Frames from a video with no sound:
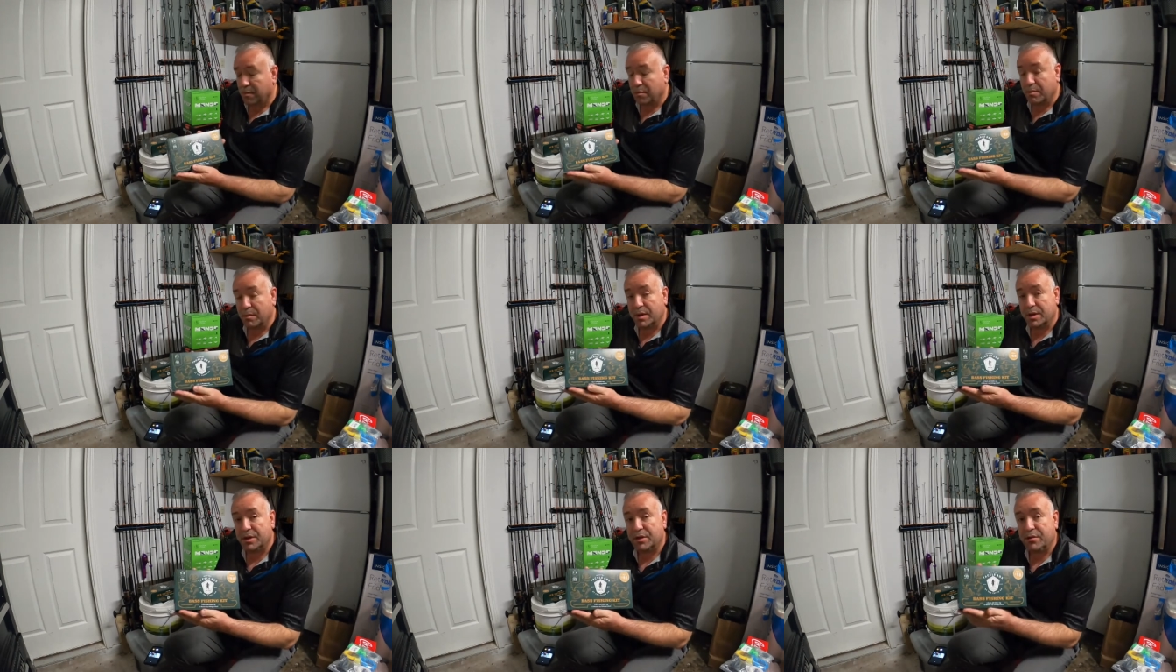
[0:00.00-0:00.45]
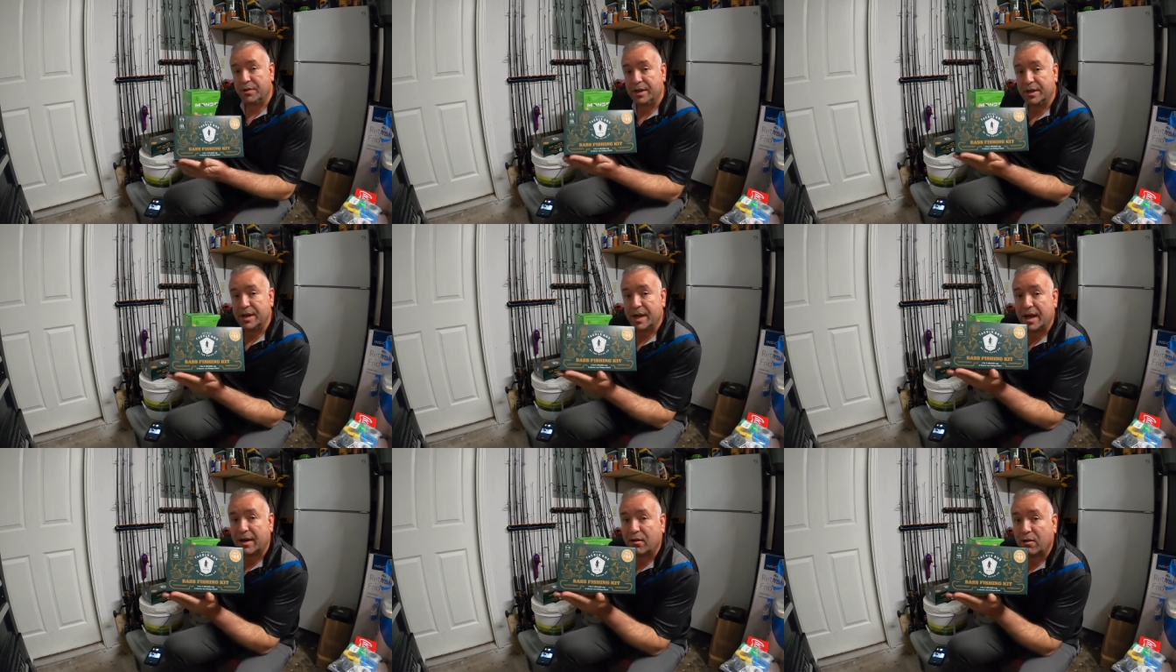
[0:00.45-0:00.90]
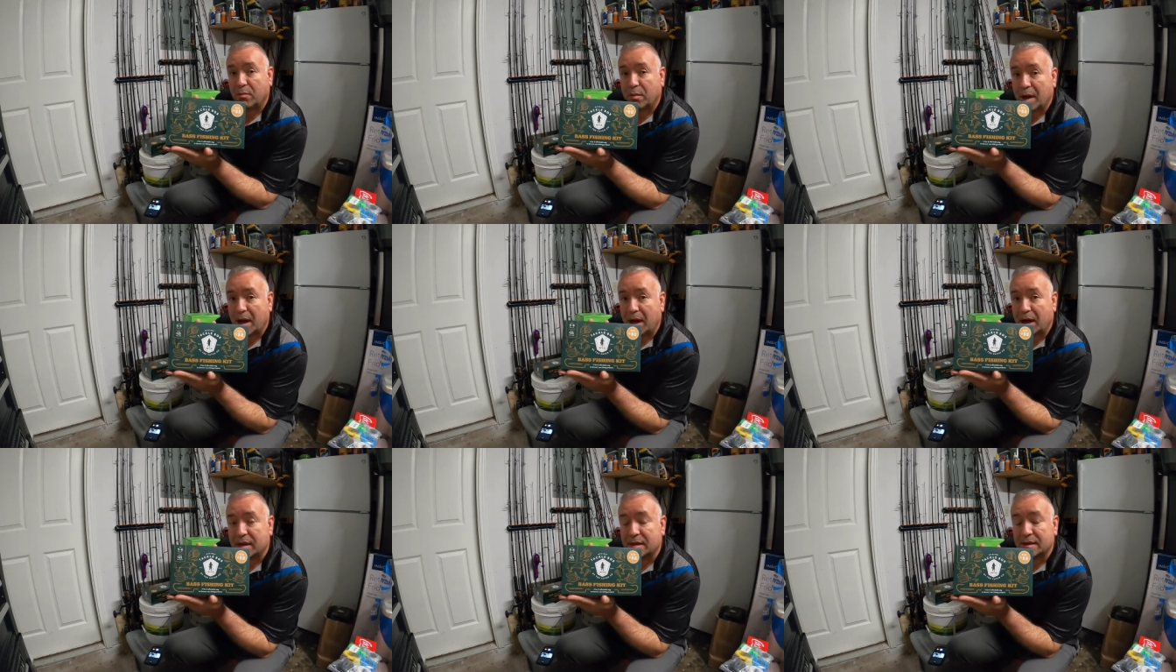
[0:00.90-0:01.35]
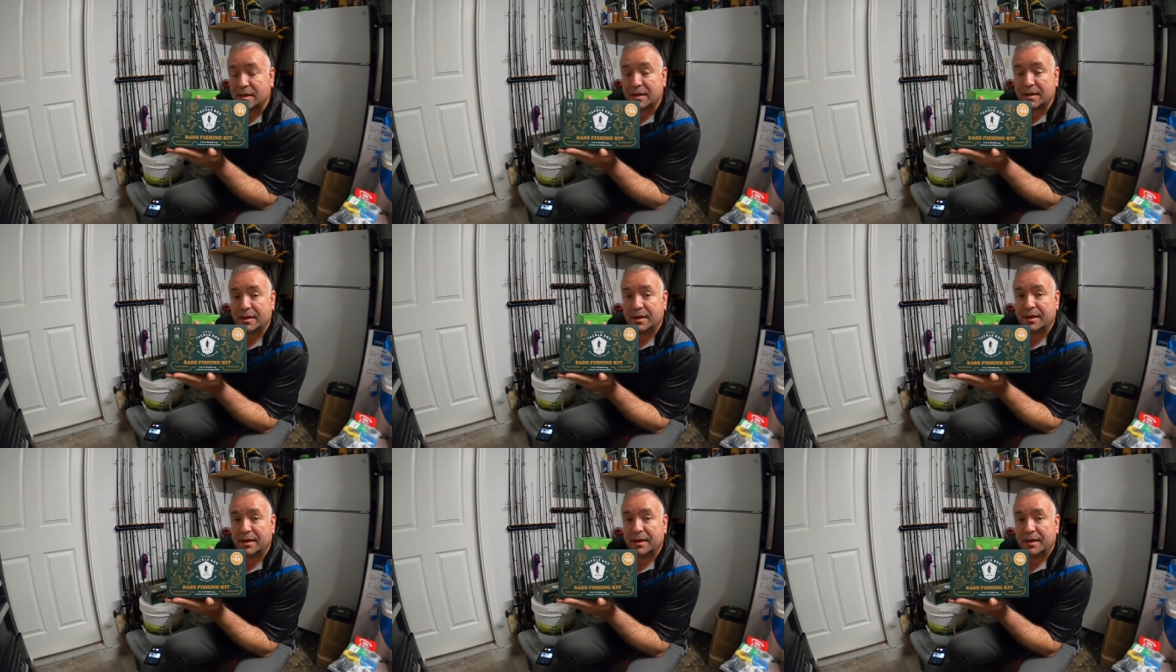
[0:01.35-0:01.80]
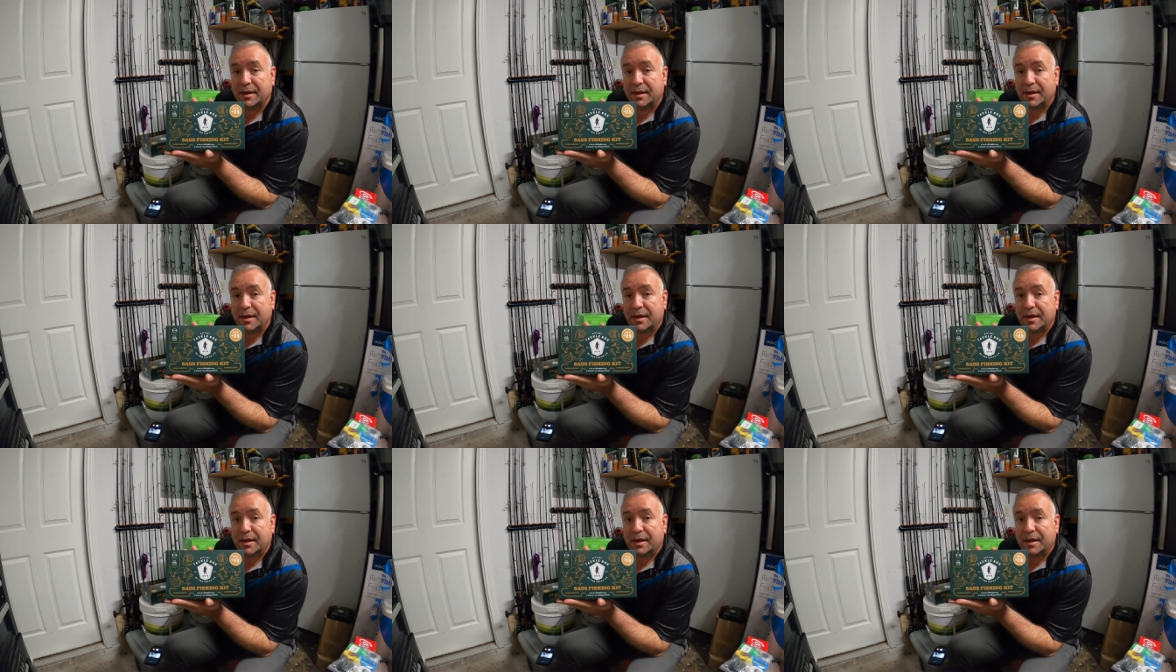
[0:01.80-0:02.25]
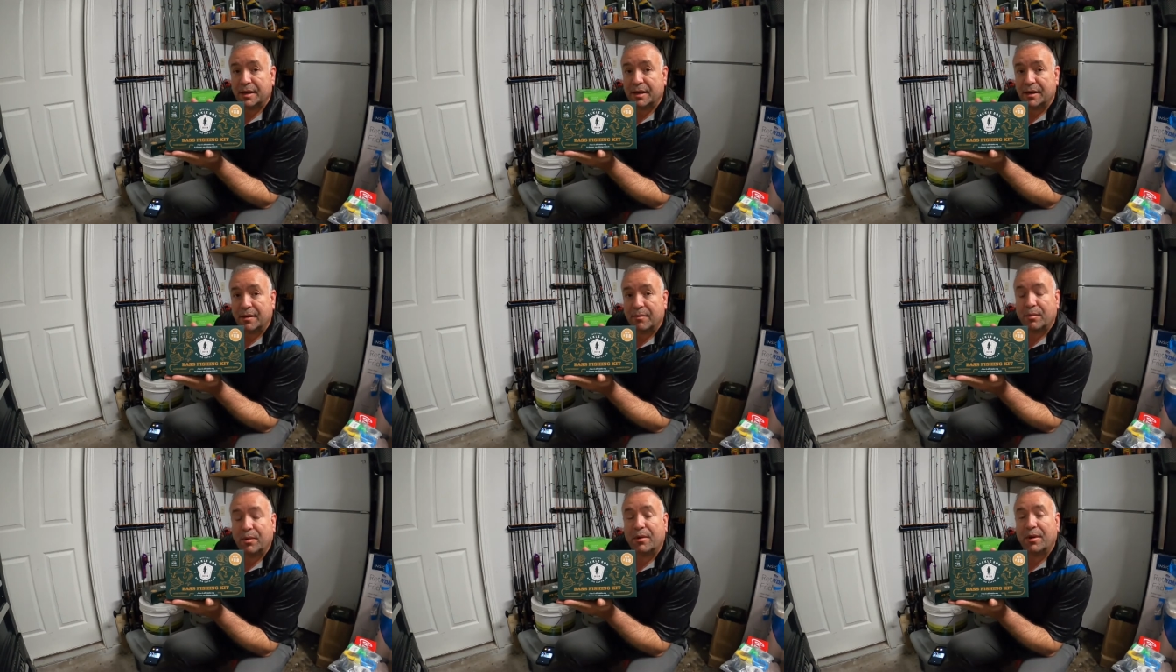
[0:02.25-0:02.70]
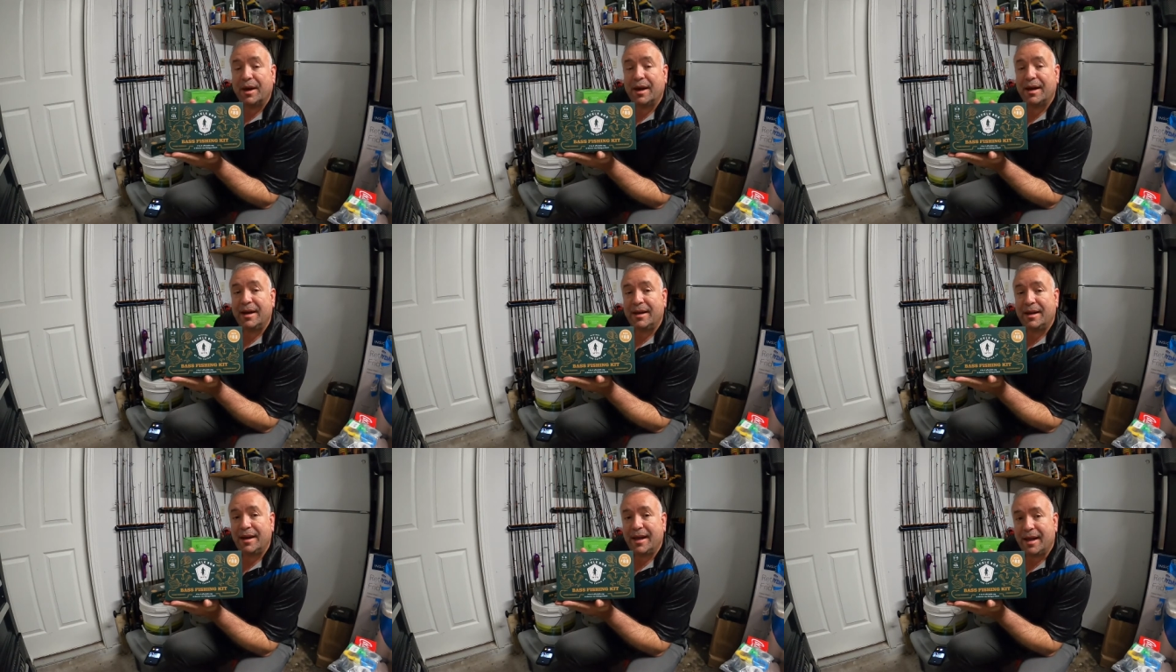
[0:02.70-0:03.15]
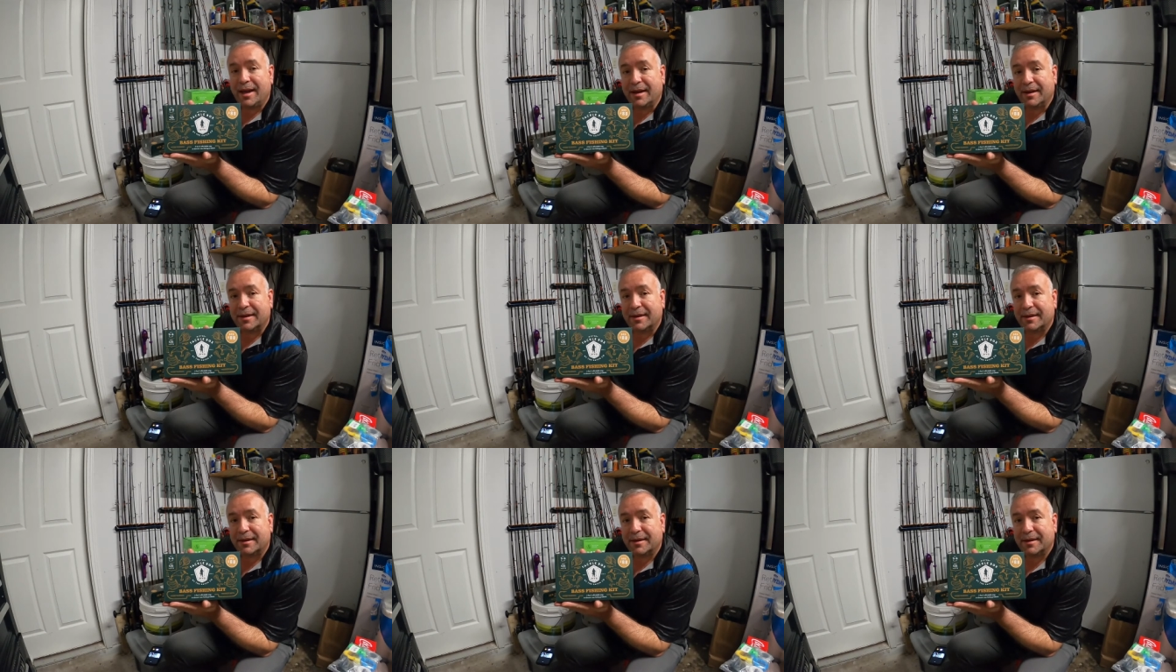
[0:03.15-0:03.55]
mystery tackle box number 88.